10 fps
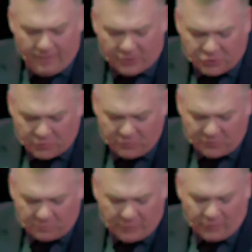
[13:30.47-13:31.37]
the true
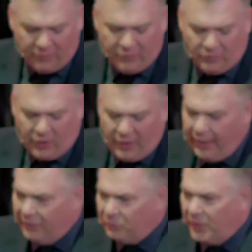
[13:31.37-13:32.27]
spirit of the law,
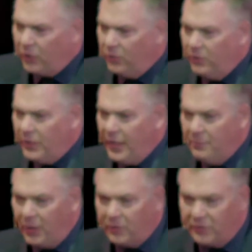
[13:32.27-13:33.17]
as we heard in
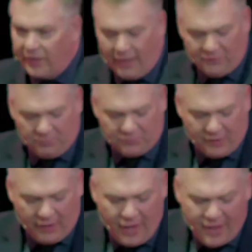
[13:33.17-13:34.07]
Mark's gospel
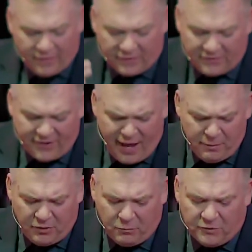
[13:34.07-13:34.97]
today? The
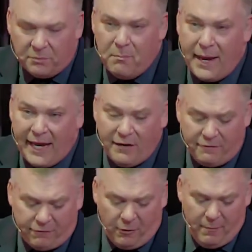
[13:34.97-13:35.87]
Sabbath was made
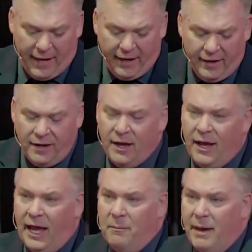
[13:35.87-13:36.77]
for man,
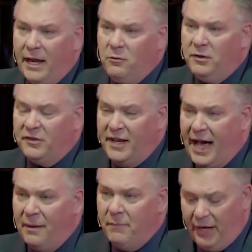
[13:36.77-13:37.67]
and man was
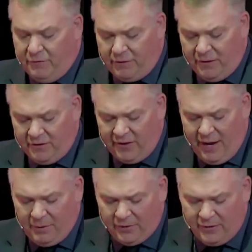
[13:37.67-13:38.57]
not made for the
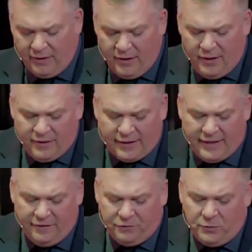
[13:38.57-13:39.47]
Sabbath. The
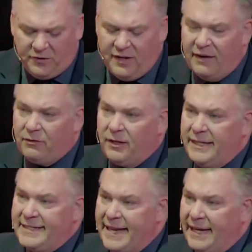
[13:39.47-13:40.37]
gift was never
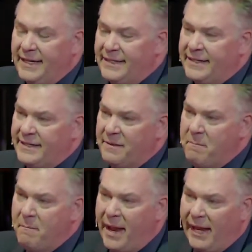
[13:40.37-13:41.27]
intended to
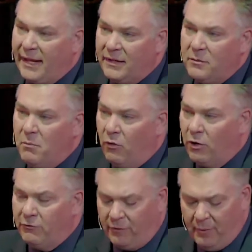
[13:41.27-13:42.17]
demand
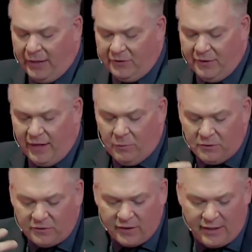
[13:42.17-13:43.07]
more from us than it
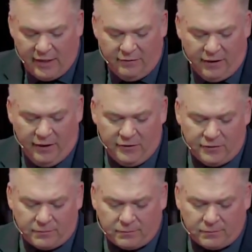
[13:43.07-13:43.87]
was to give us.